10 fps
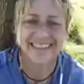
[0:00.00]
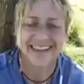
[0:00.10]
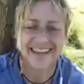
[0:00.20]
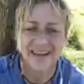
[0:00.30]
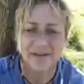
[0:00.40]

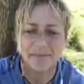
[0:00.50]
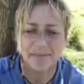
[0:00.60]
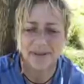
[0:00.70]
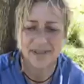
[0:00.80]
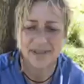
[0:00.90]
I hope
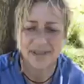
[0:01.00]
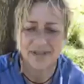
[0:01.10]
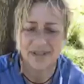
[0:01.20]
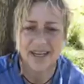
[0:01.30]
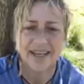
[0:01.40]

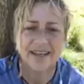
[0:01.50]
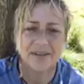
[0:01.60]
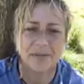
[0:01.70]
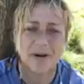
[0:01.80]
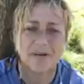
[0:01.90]
your day
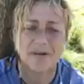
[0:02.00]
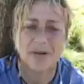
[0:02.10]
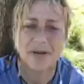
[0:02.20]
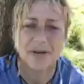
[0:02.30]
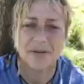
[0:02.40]
goes well for
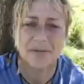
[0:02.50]
you,